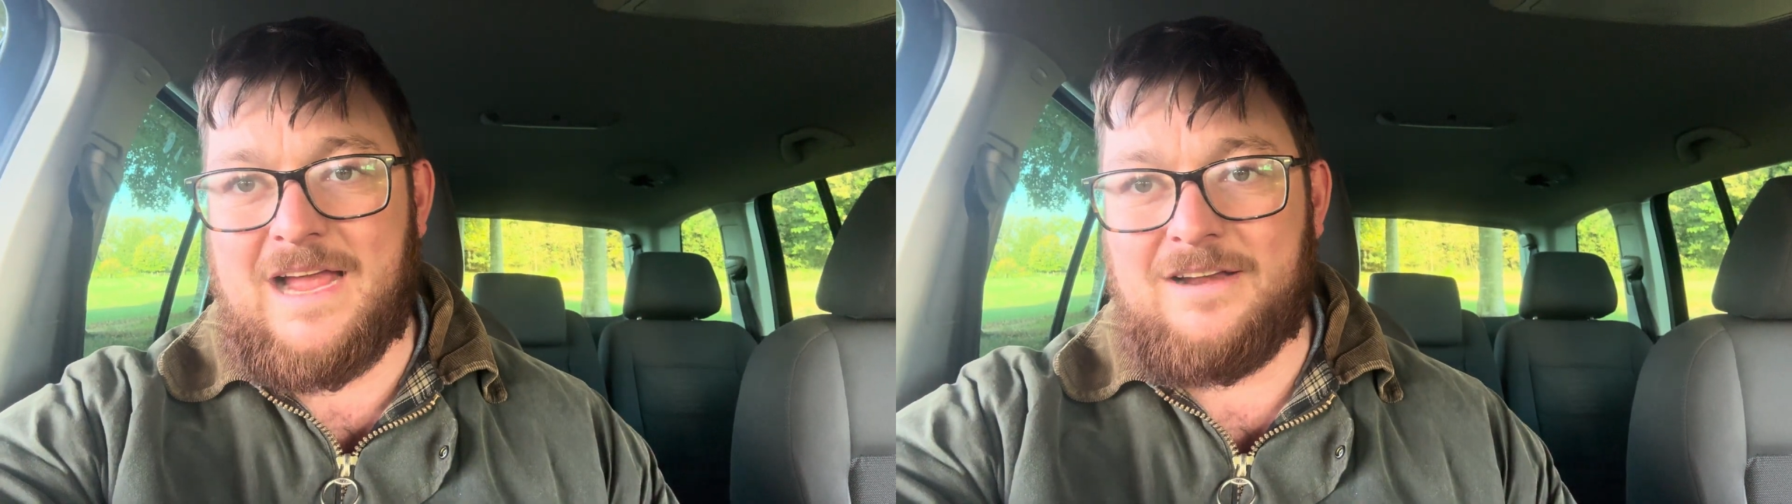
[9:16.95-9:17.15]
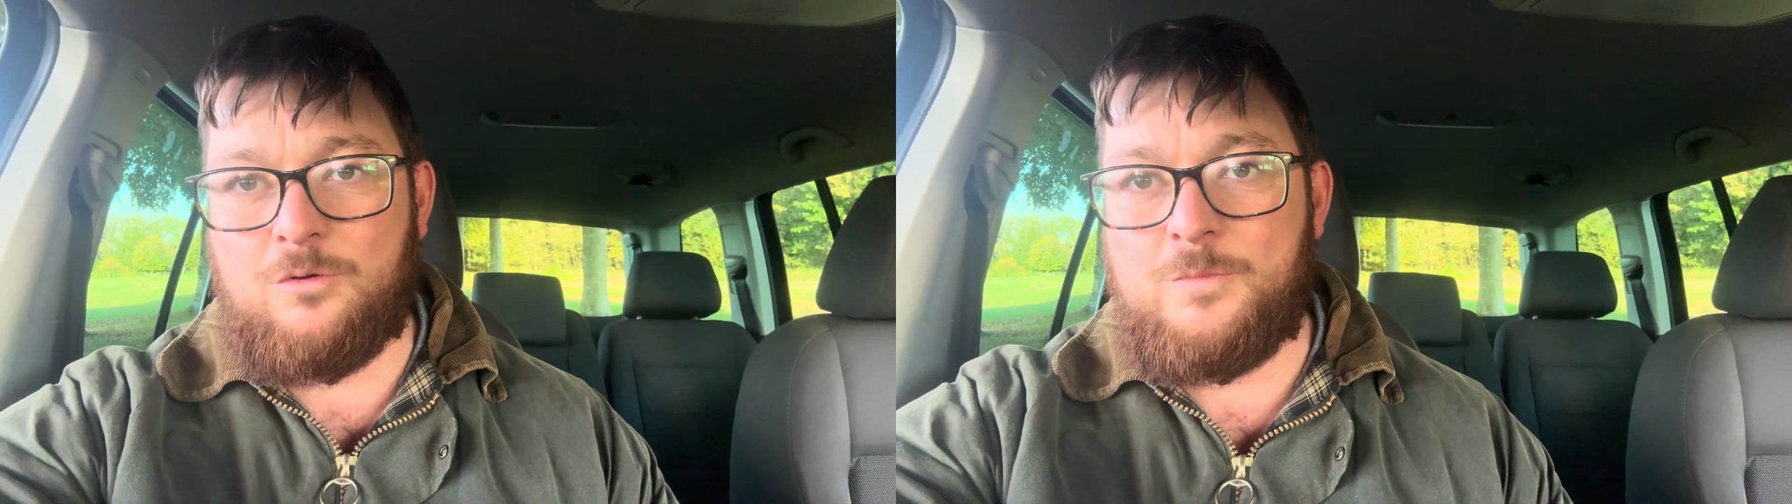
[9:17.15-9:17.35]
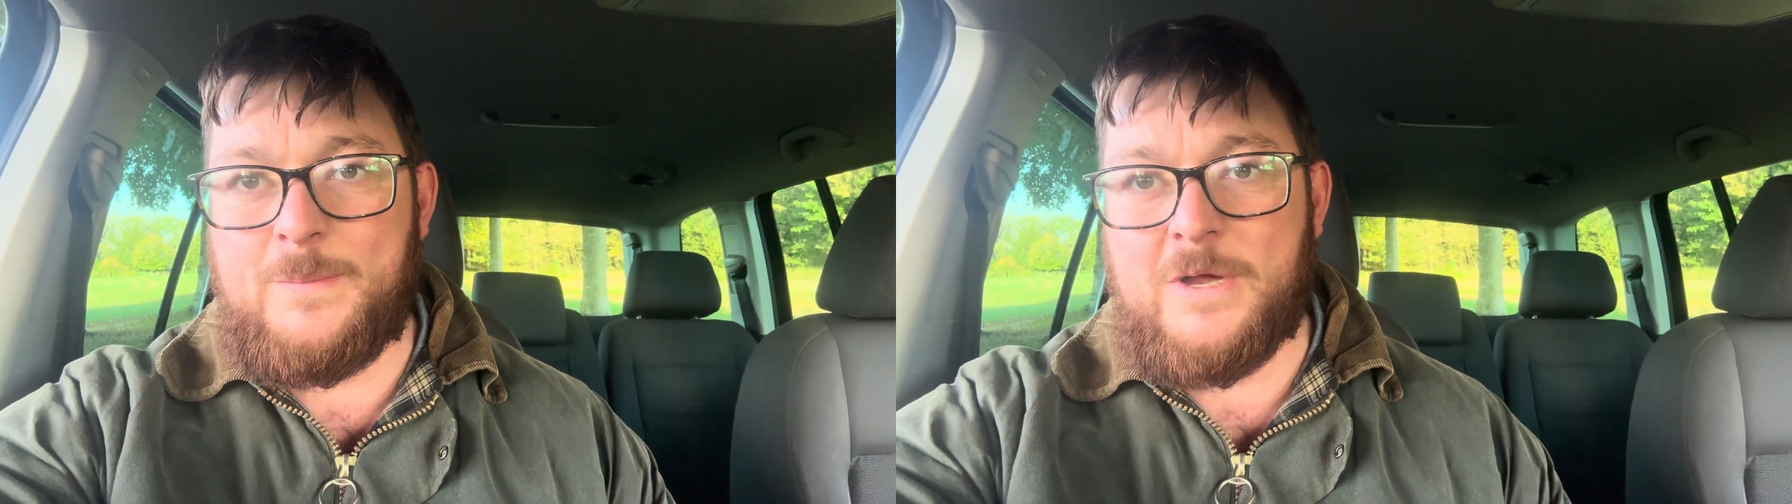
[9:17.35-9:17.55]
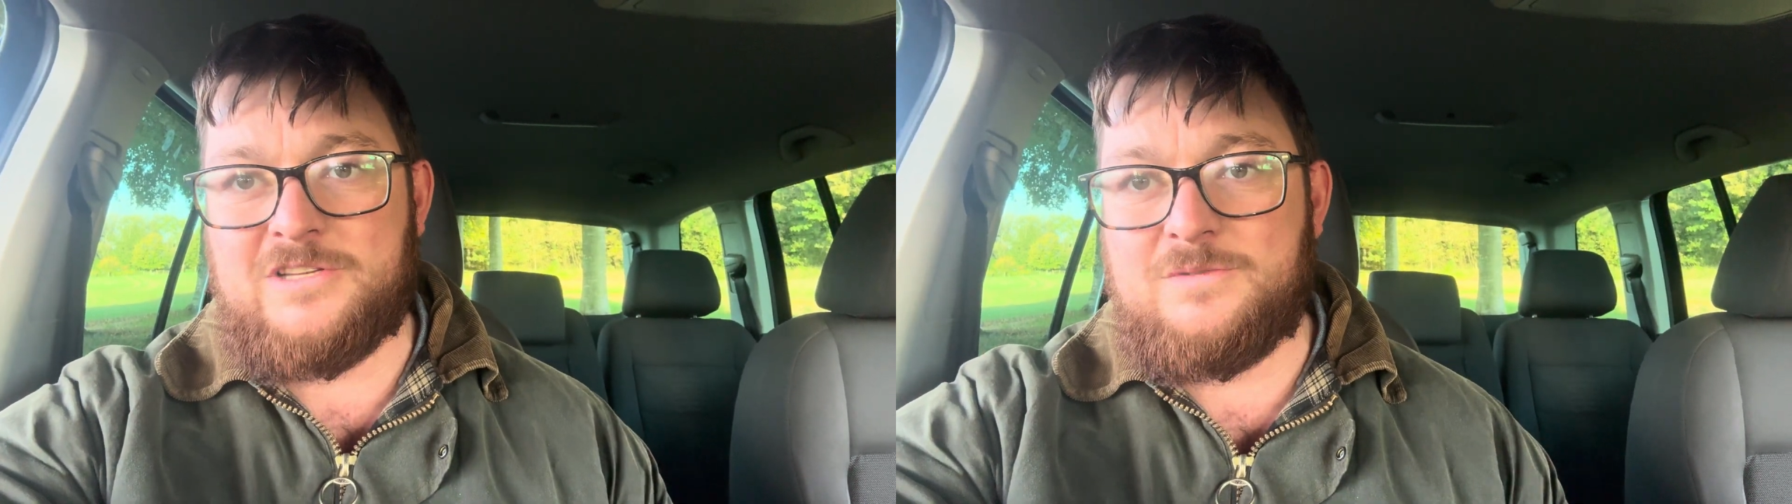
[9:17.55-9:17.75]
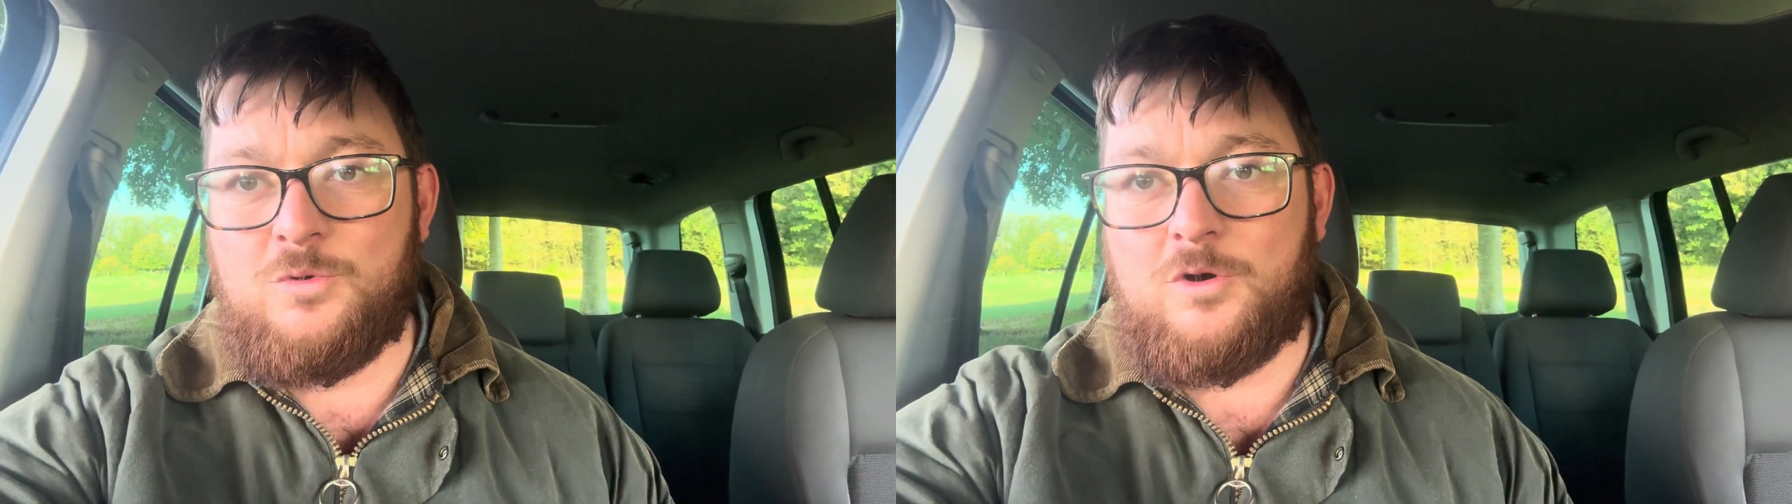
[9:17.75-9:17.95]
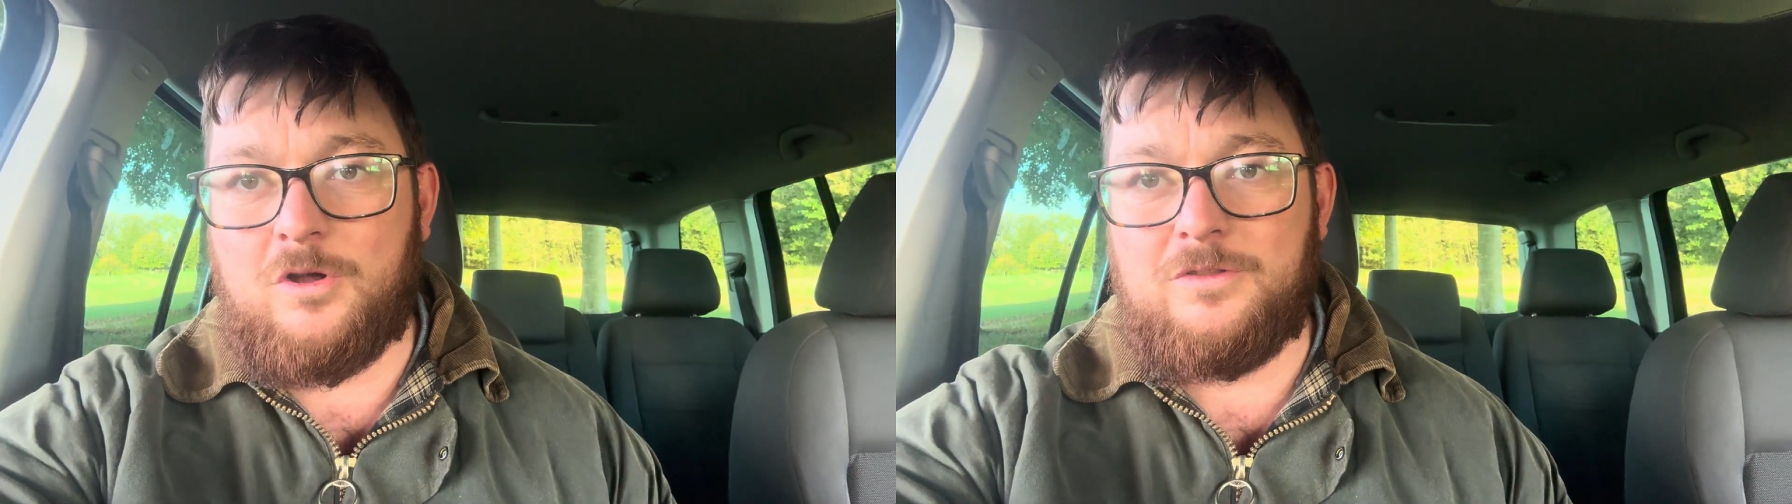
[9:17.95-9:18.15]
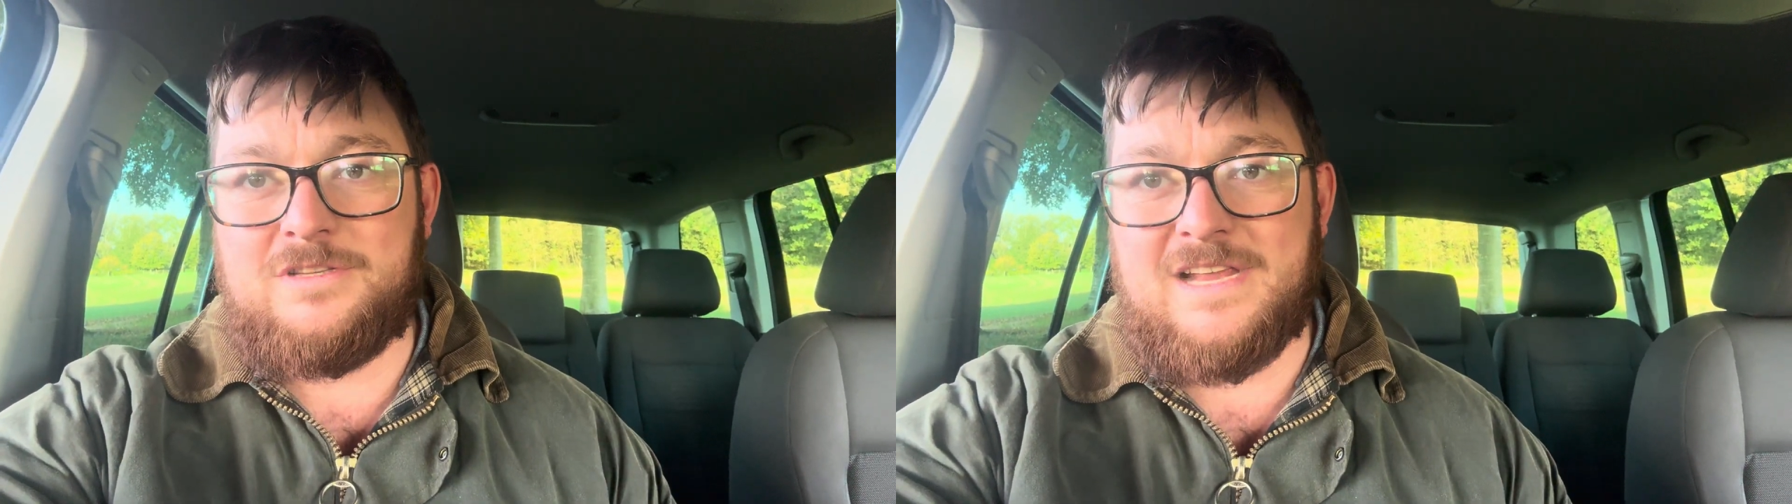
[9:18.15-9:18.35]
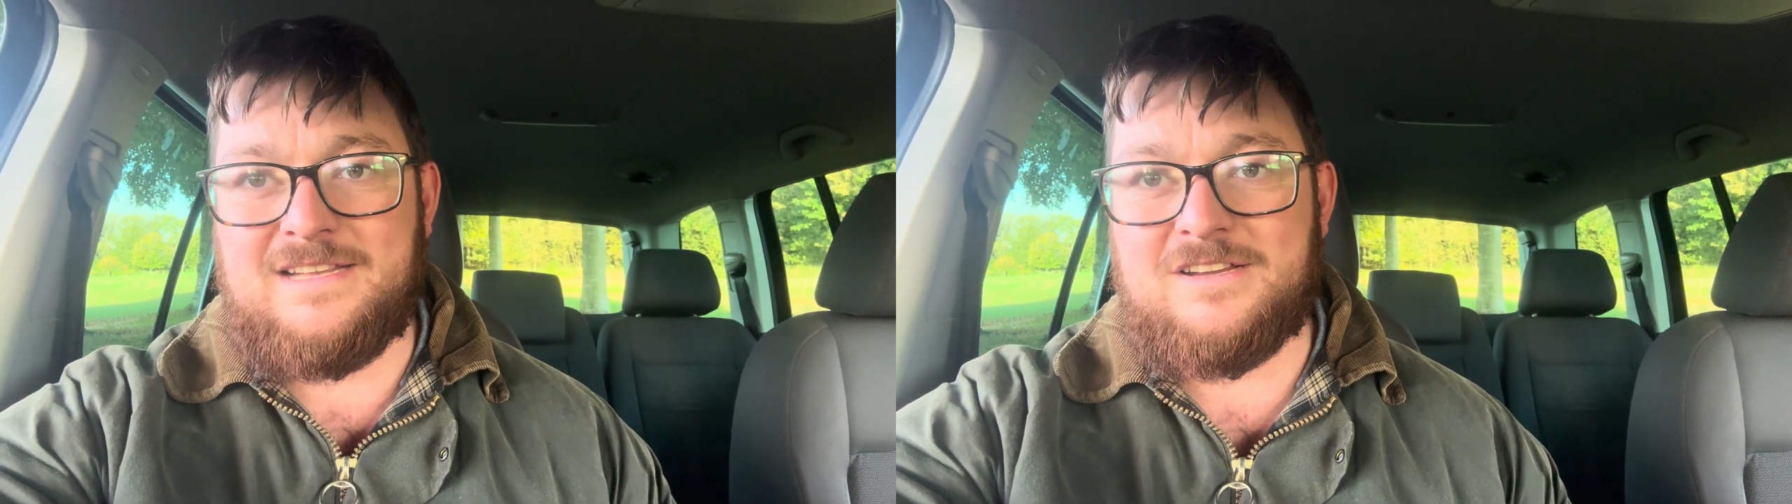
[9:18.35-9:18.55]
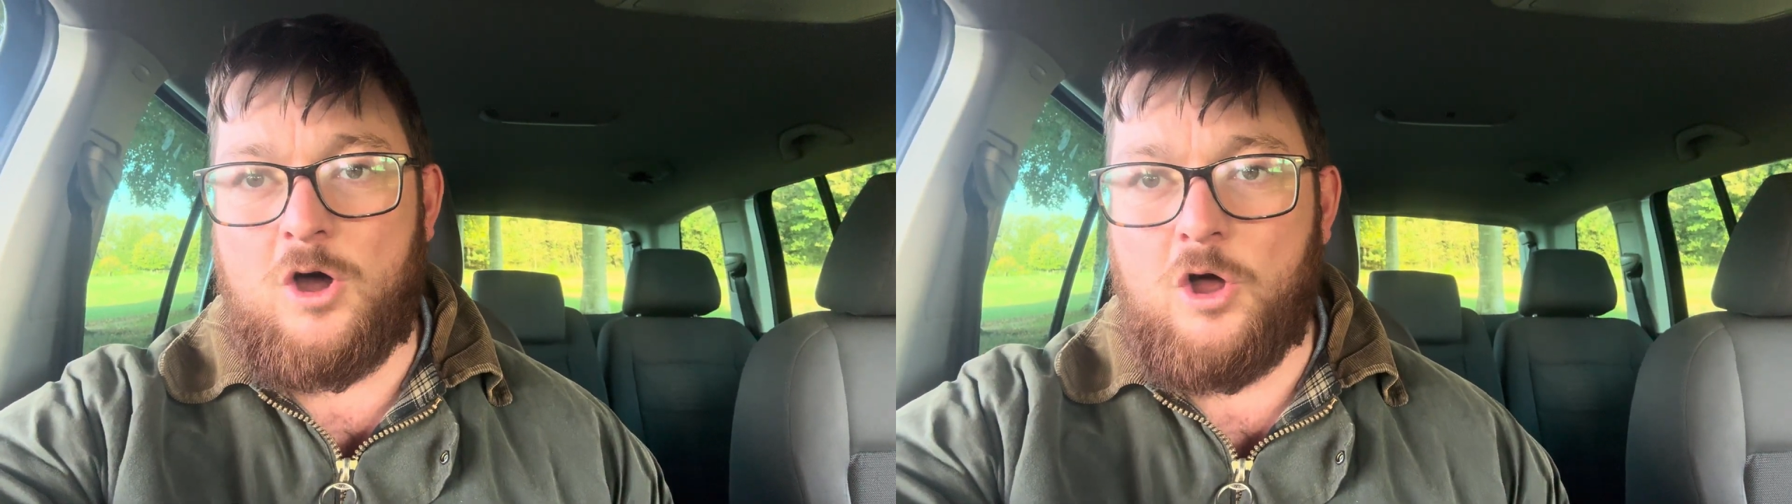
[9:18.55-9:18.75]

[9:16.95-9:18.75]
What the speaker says: and I will be posting more content